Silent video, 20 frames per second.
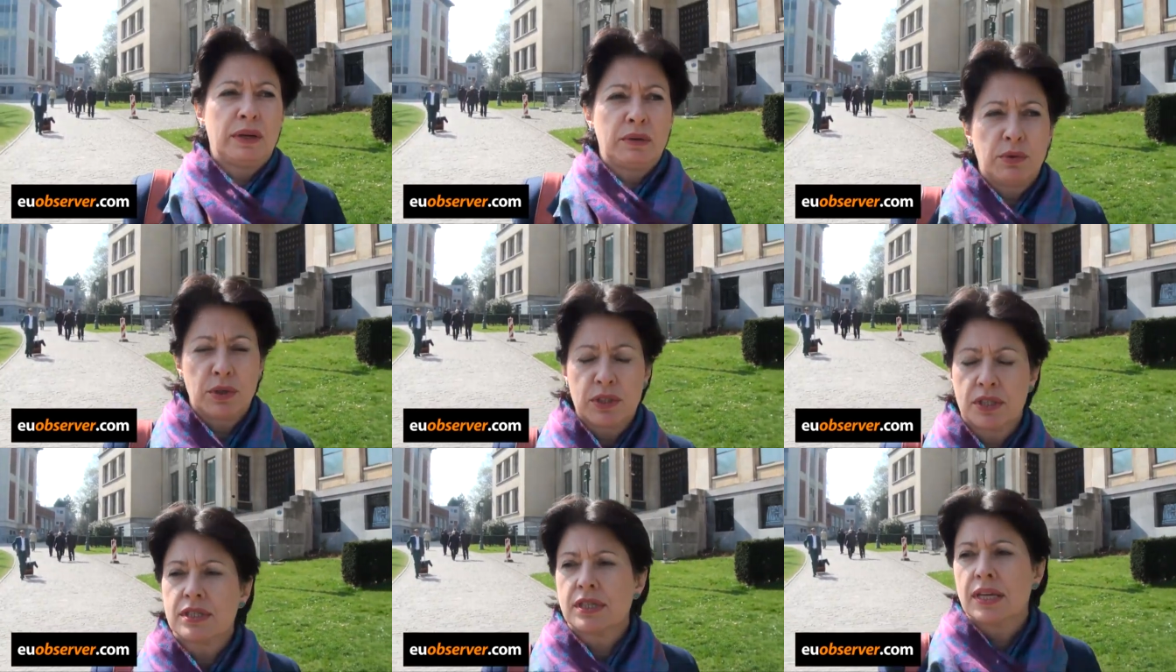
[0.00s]
but
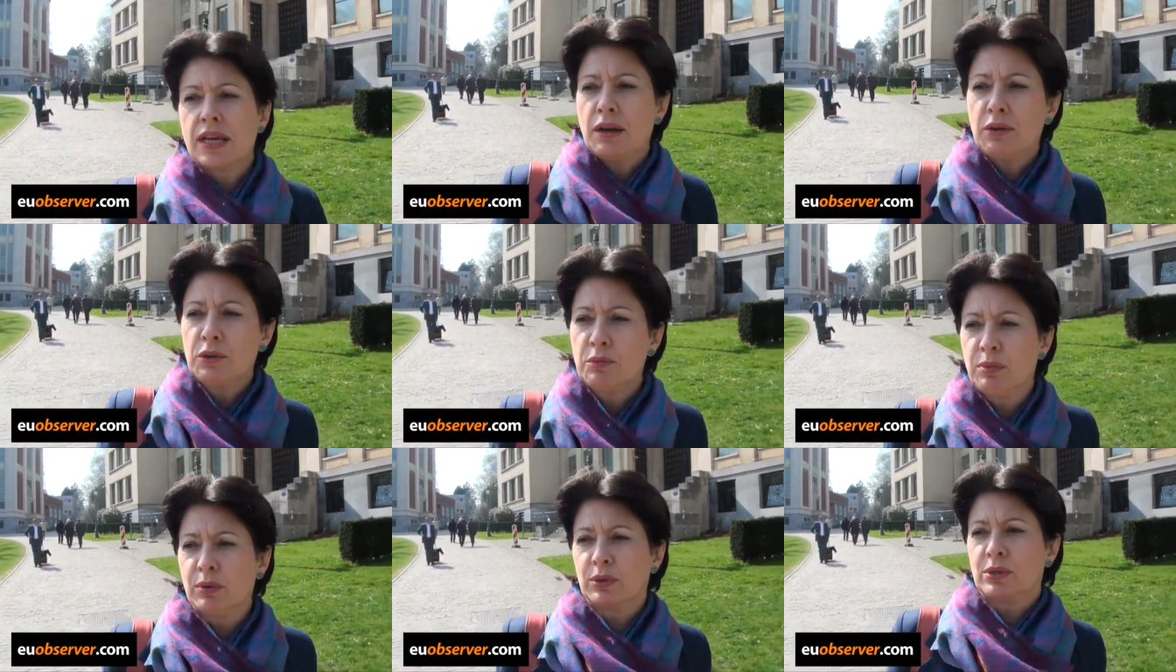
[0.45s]
what's the
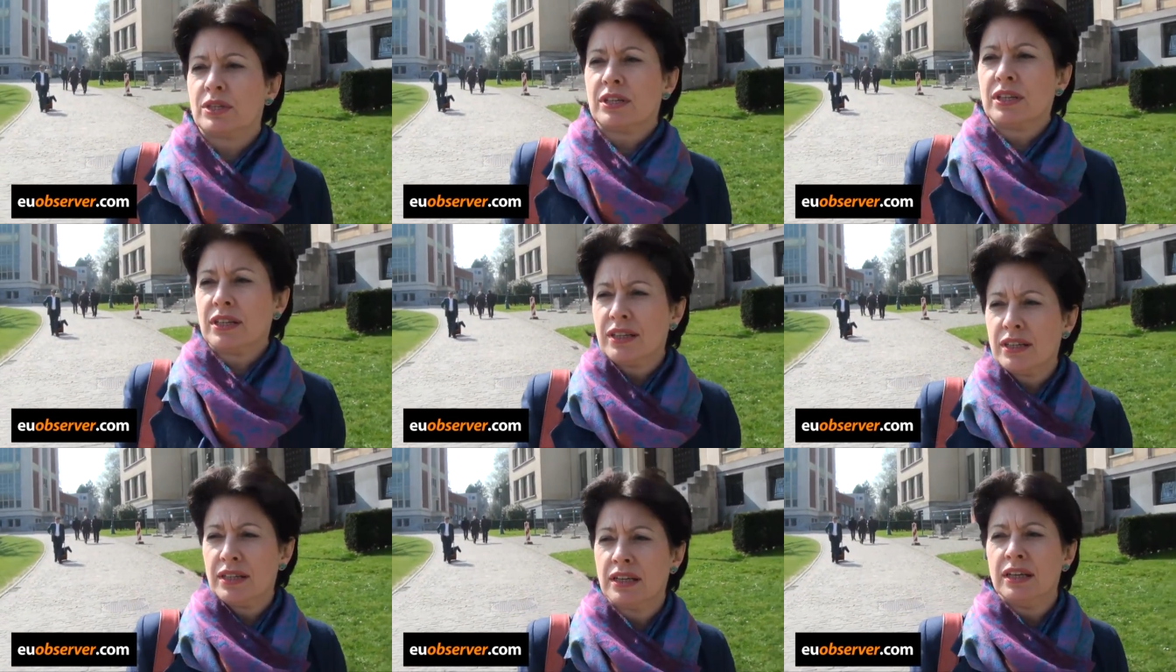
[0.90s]
output?
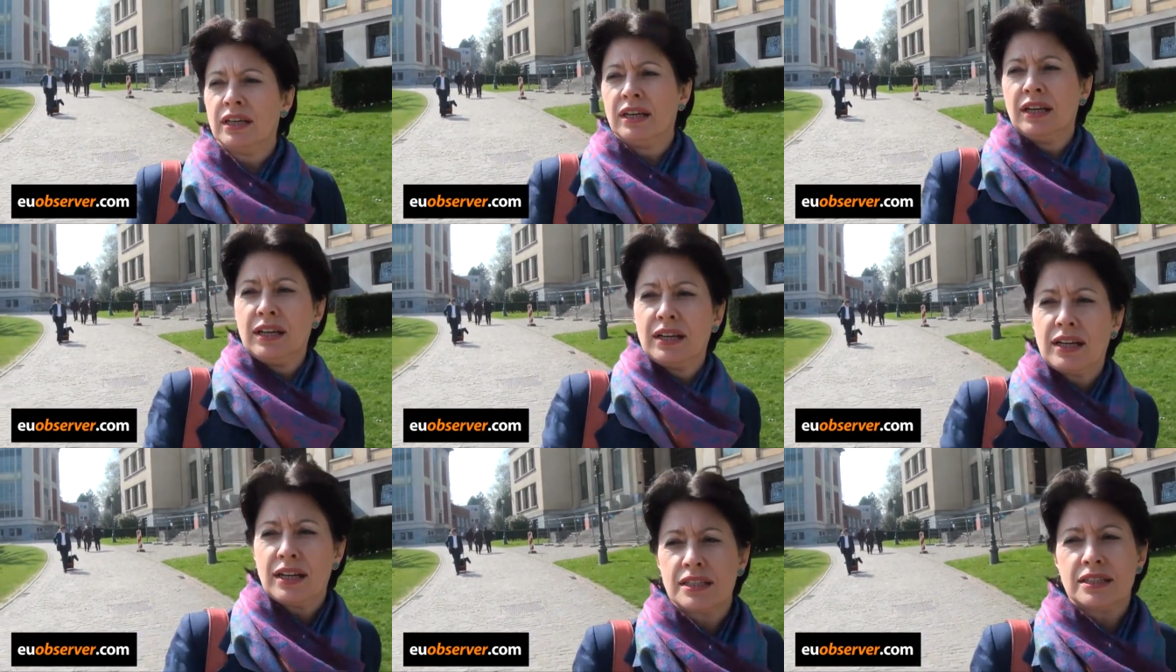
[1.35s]

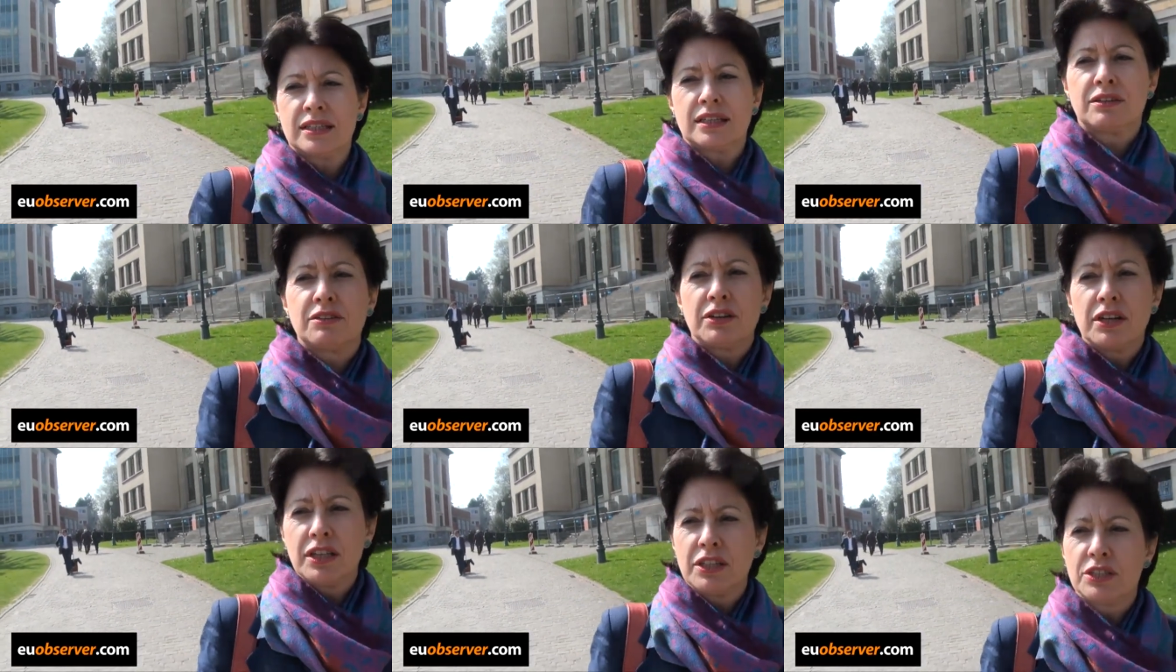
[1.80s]
Does
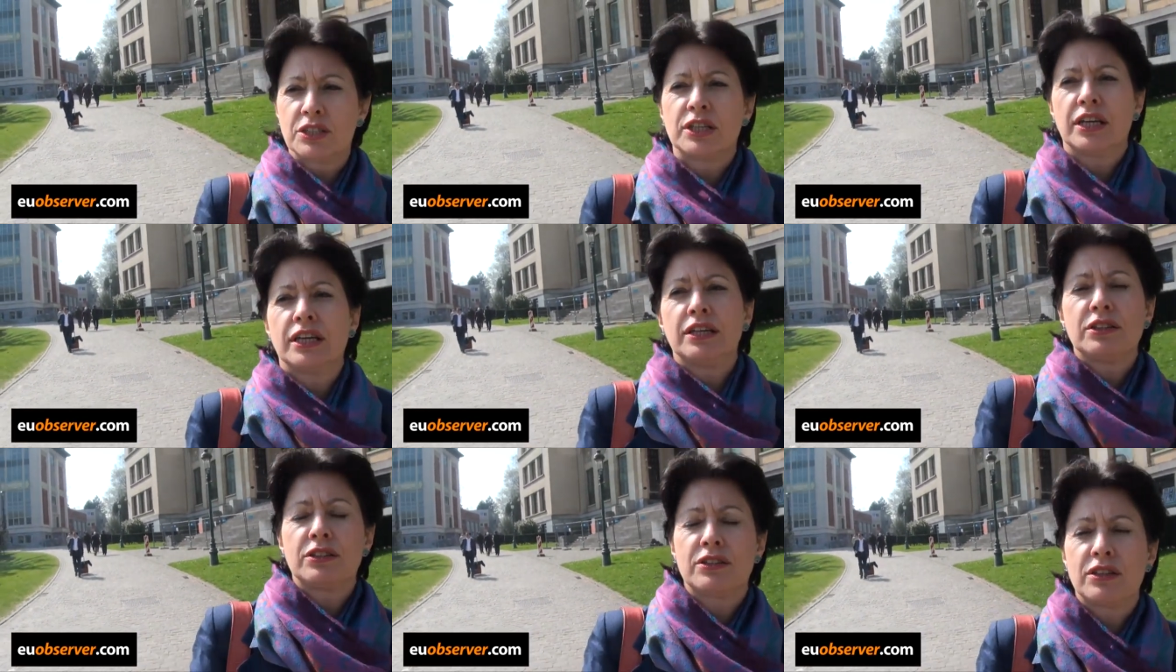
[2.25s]
it really
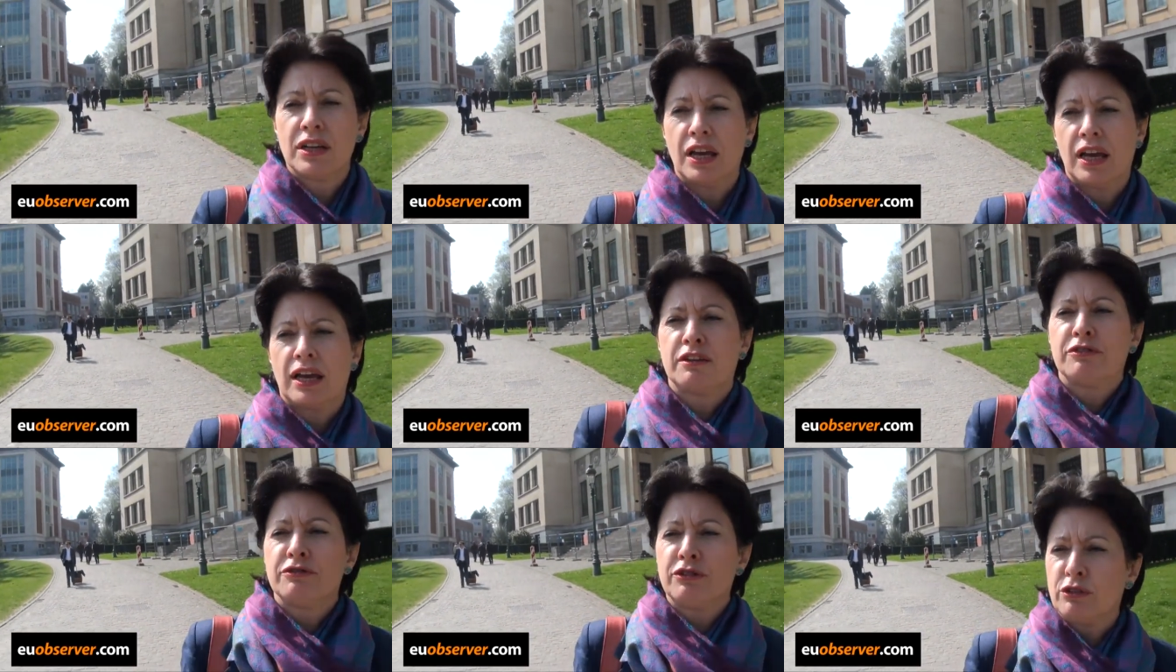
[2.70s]
change the
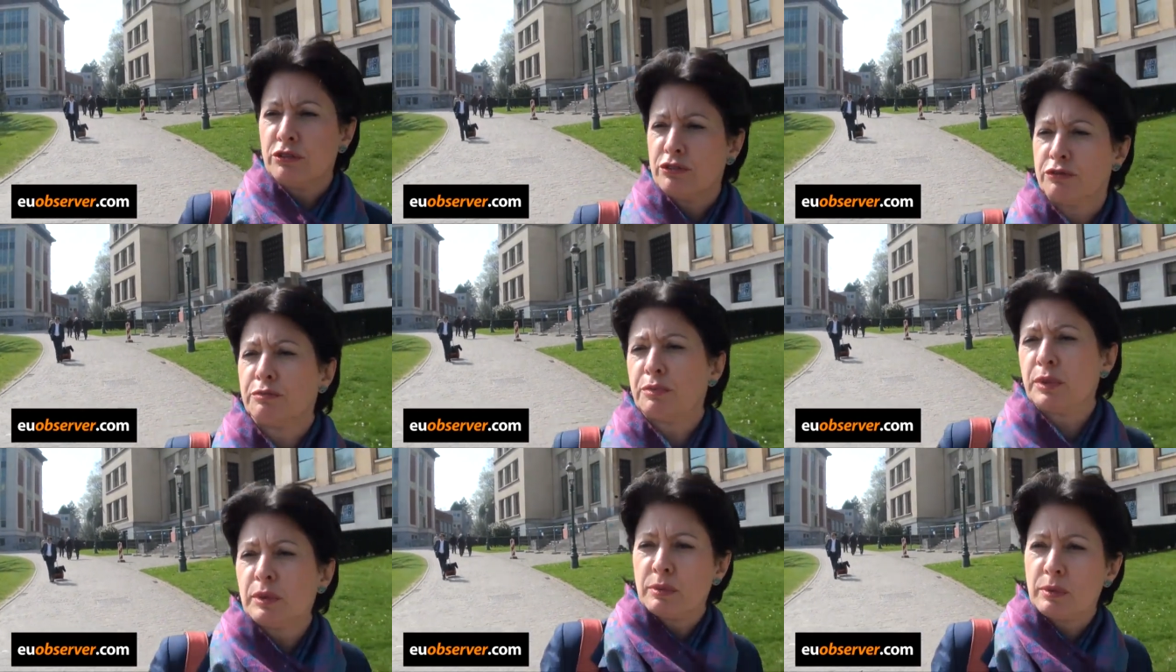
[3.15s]
life of
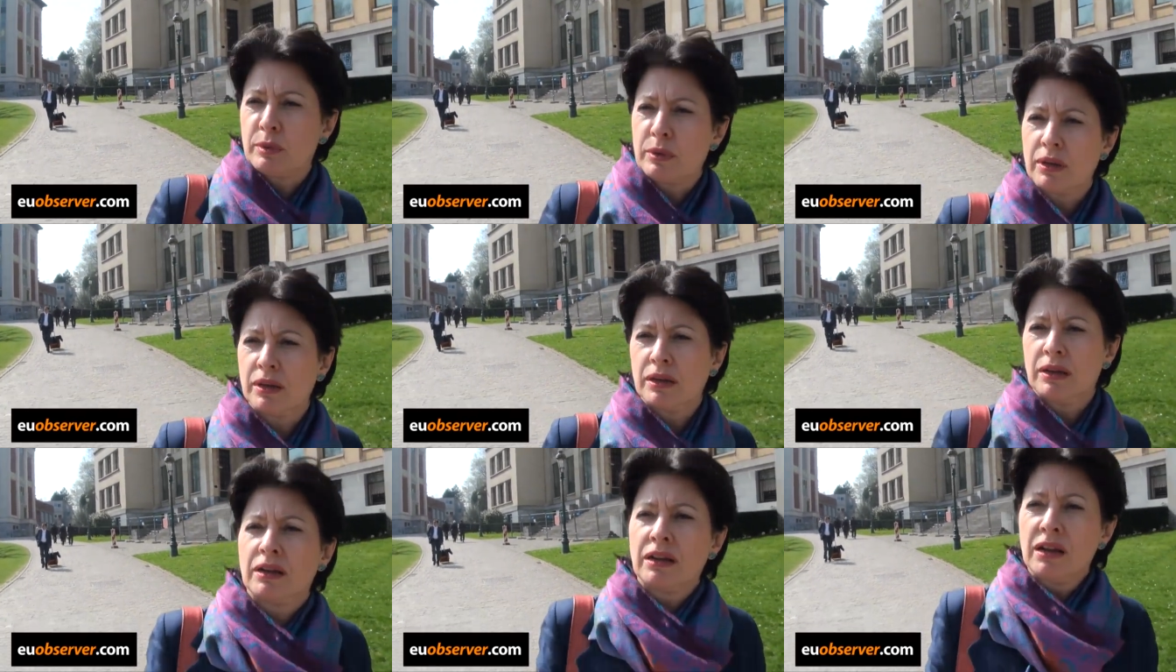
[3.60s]

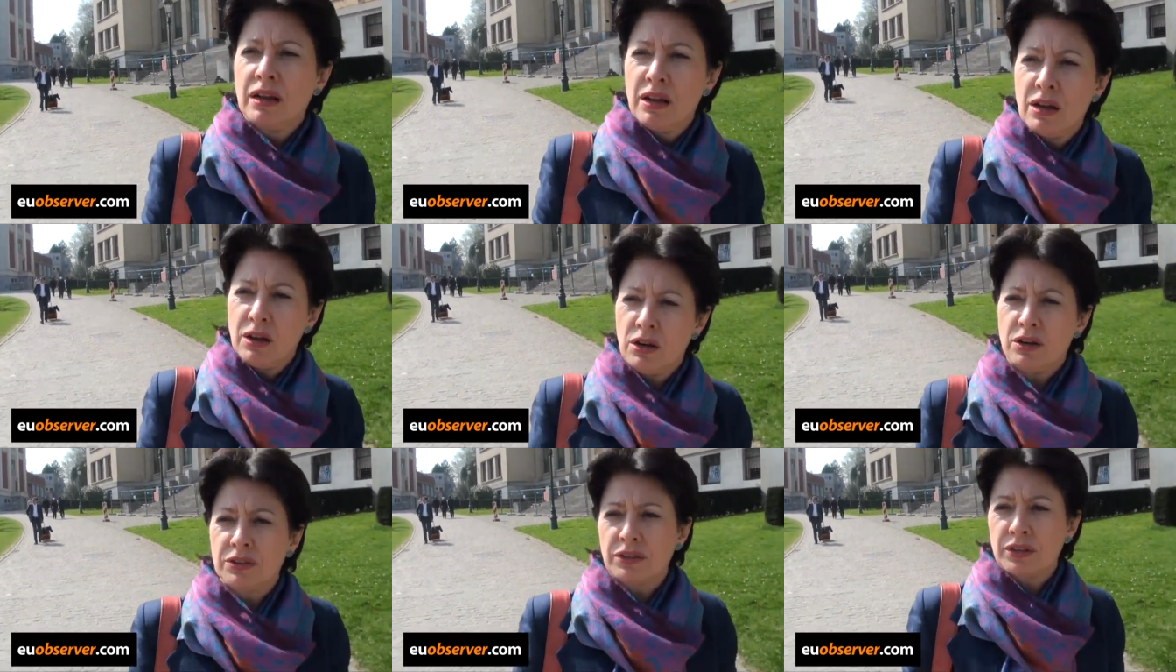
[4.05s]
people
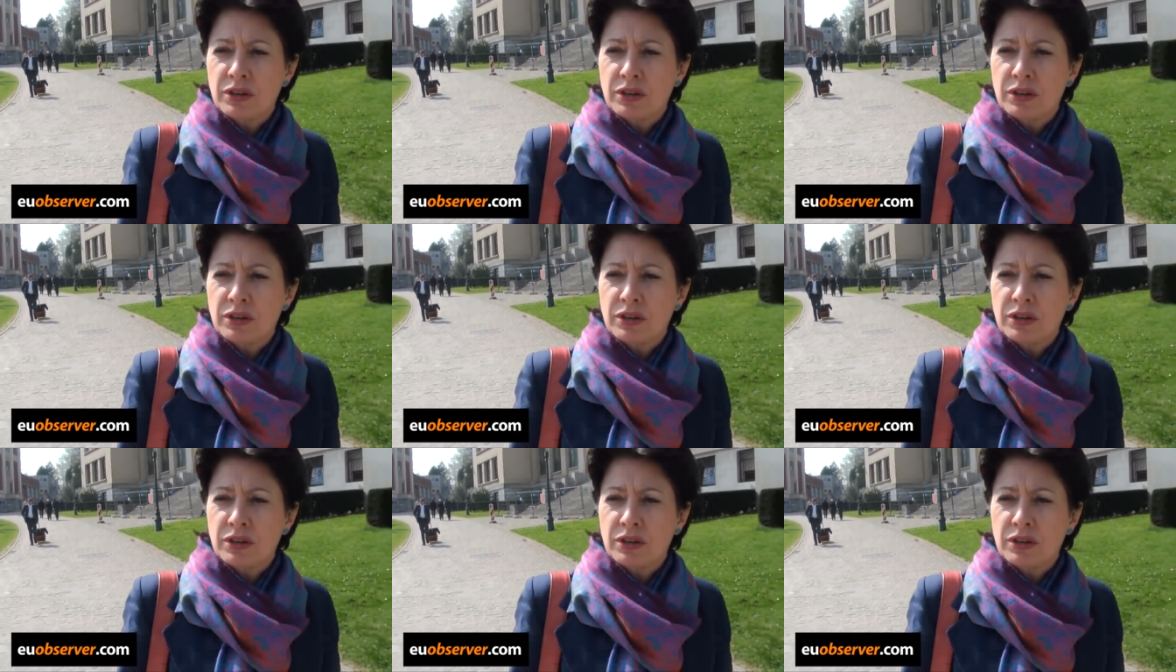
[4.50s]
on